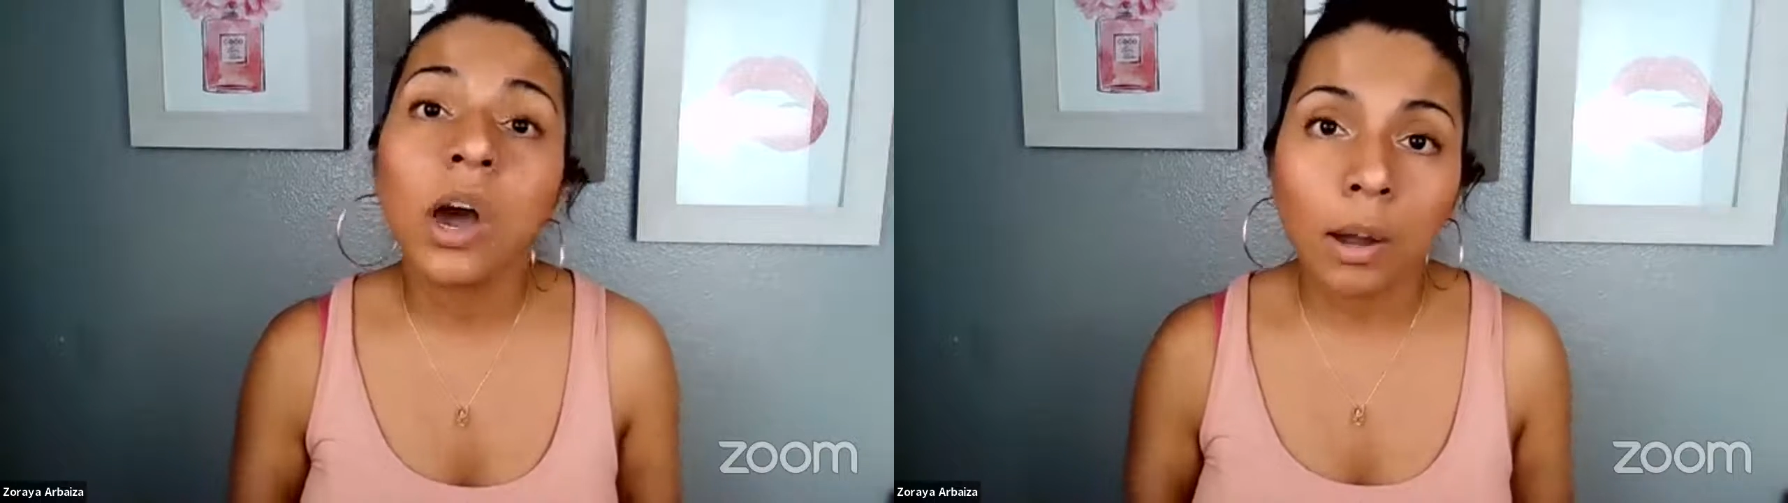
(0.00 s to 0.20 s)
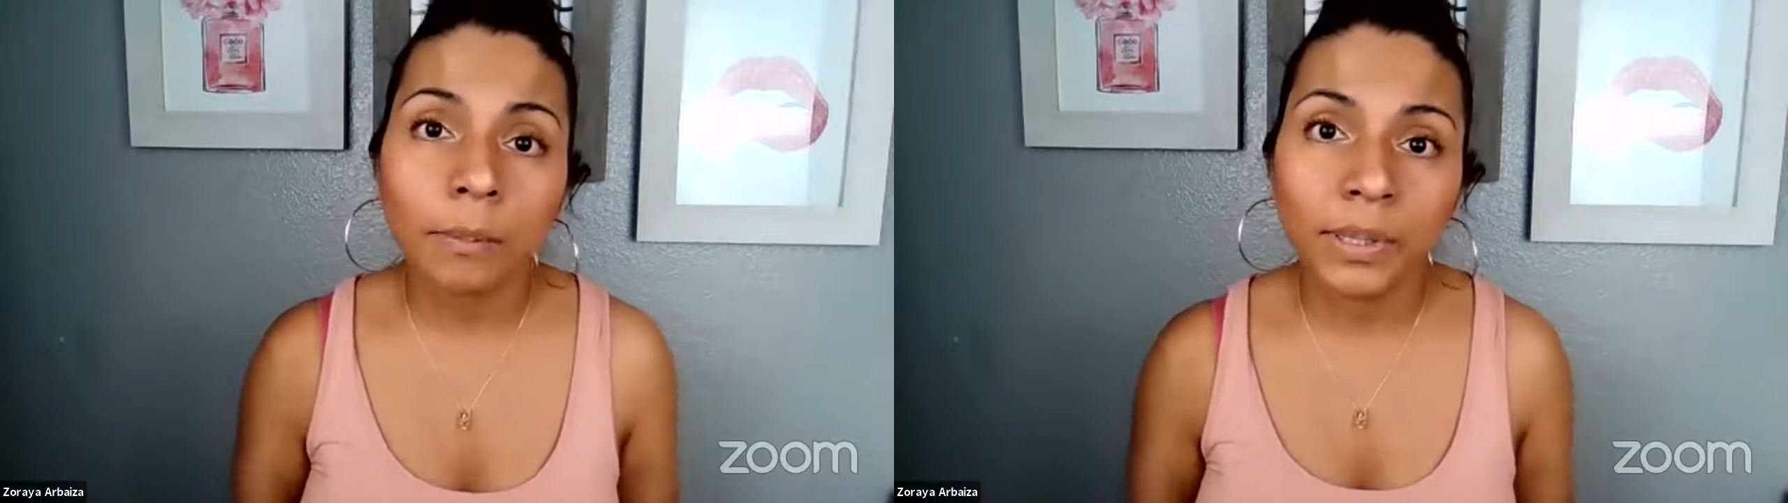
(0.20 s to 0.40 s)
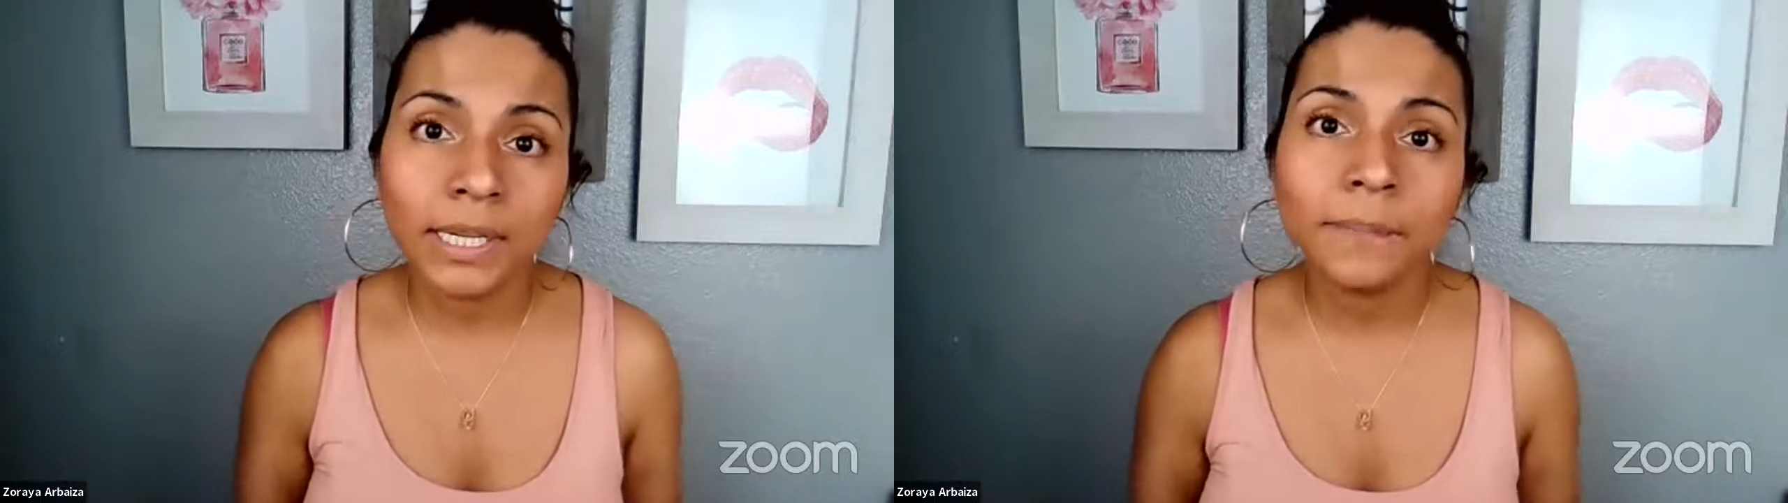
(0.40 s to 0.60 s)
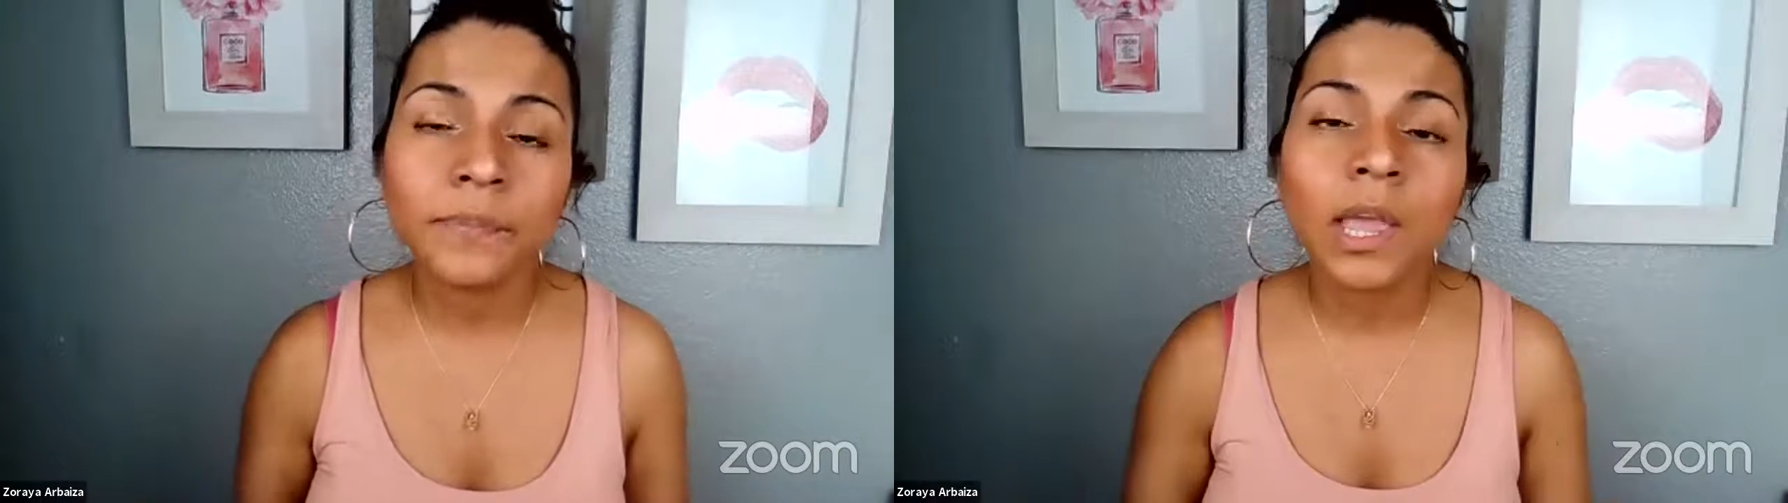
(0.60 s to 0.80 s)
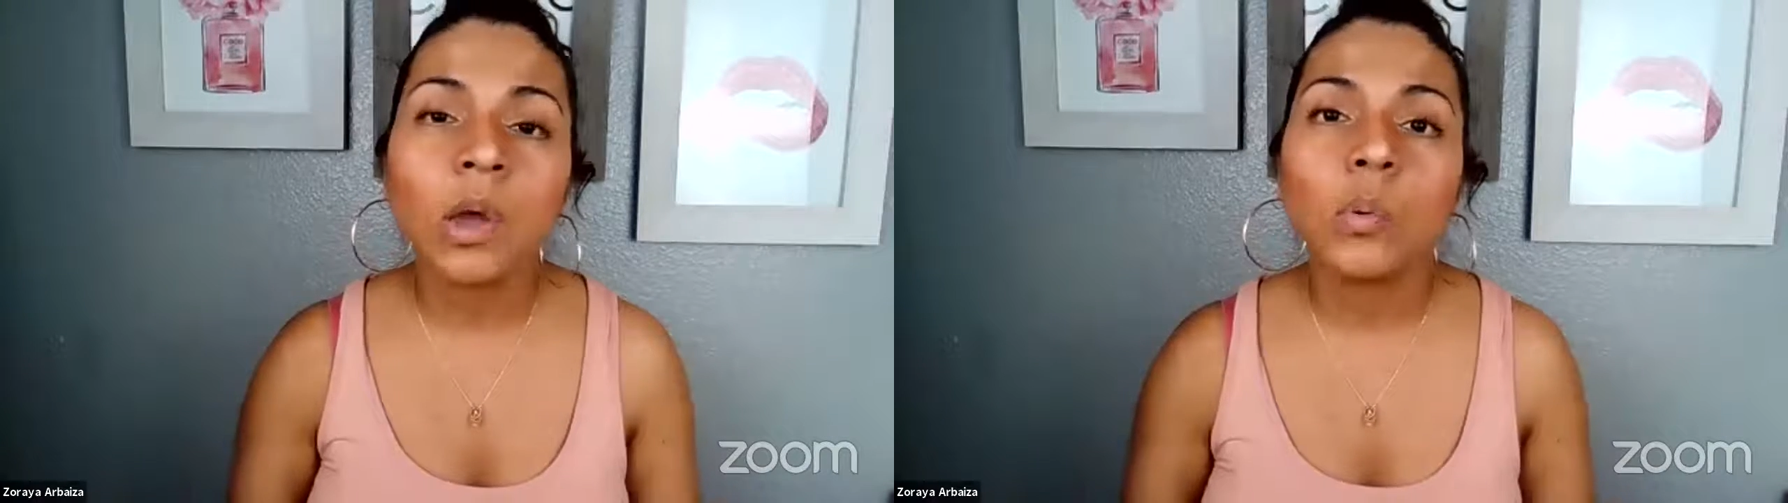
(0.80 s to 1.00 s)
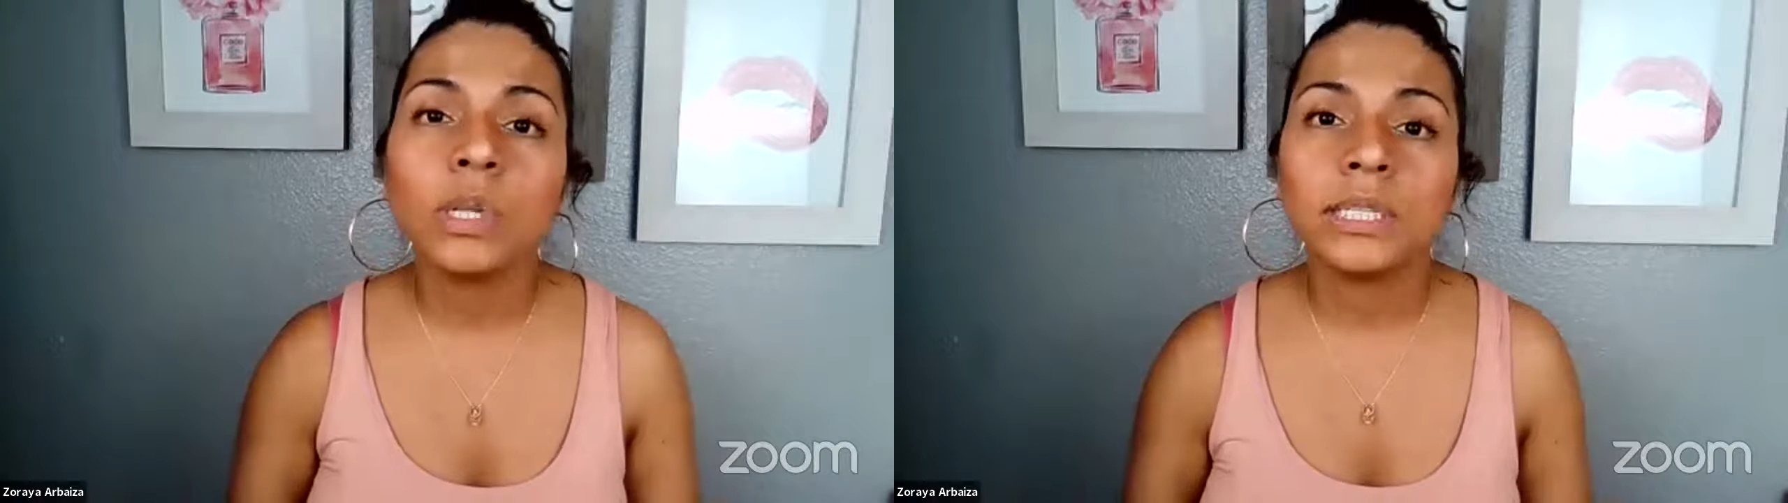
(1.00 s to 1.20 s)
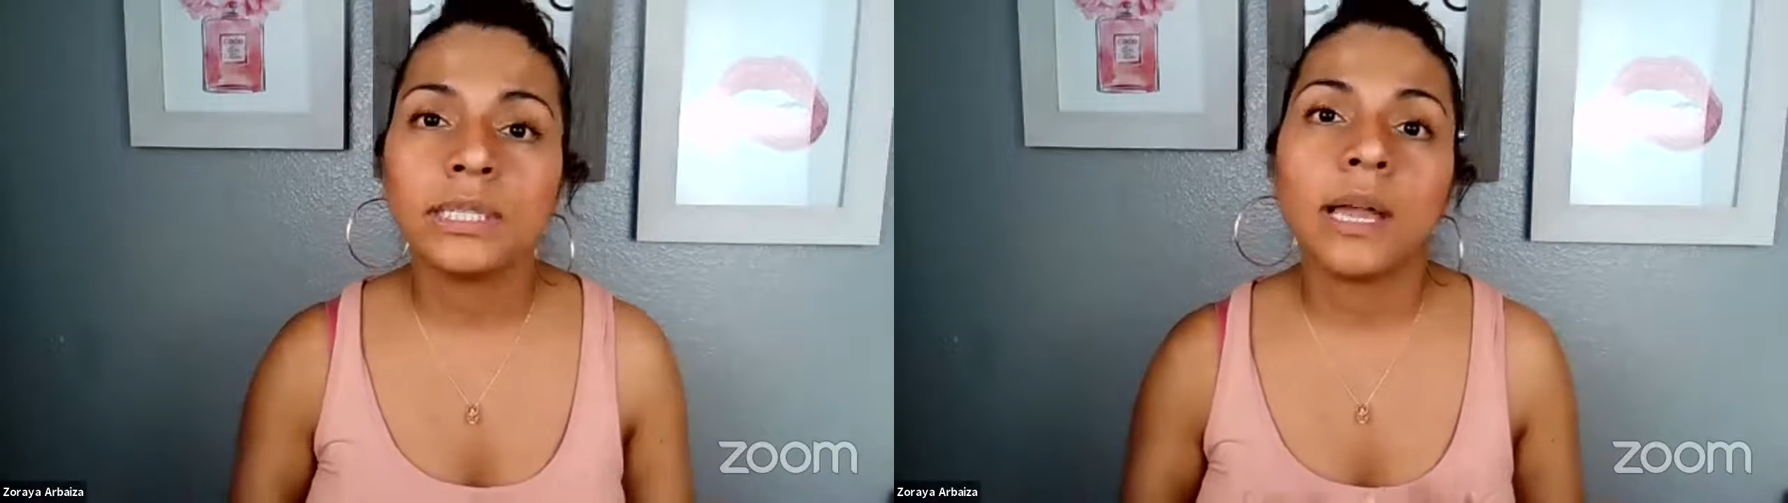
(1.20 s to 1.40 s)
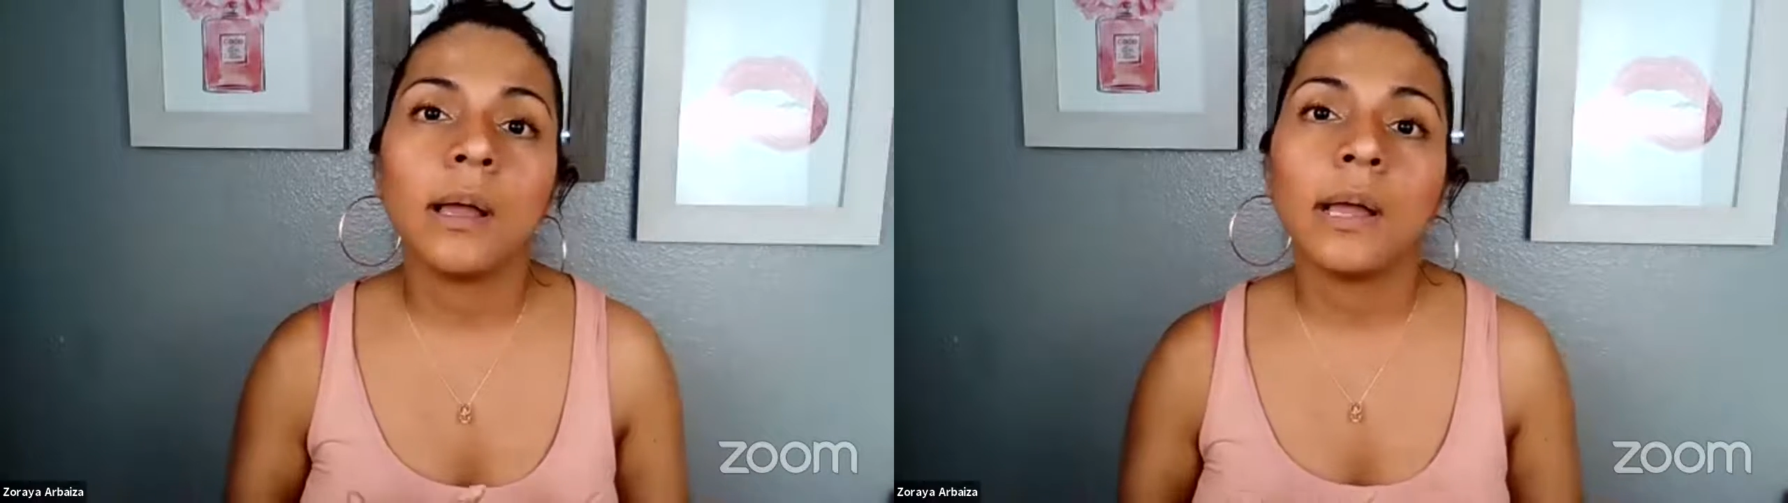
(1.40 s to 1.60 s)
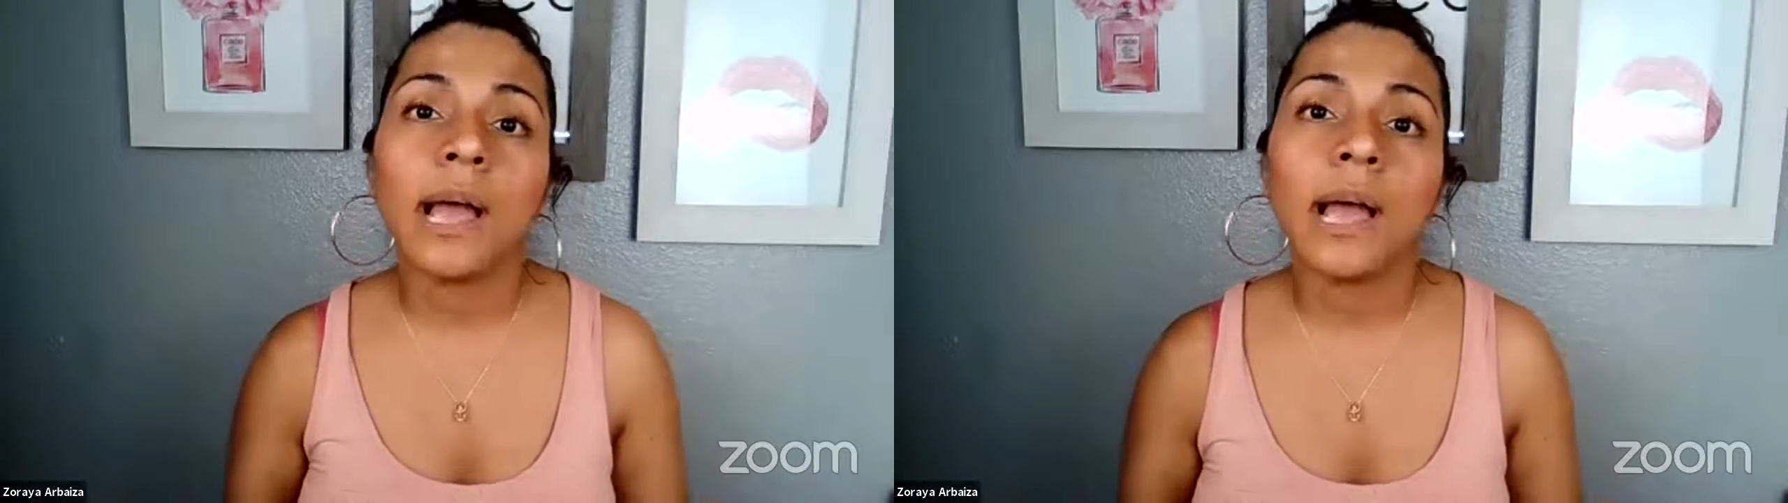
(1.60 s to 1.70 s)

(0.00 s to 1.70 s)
company, which is